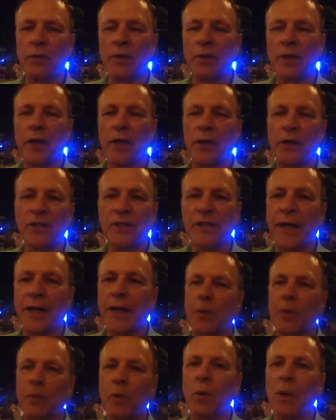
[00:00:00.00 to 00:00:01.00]
It'll only scare
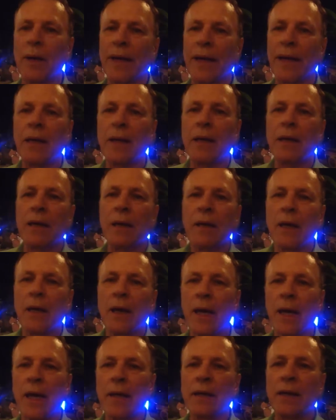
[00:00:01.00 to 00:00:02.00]
them away.
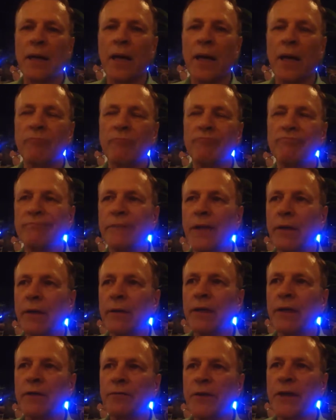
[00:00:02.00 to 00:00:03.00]
And, you know,
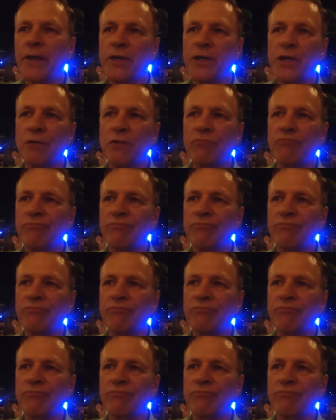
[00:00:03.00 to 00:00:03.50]
it affects you,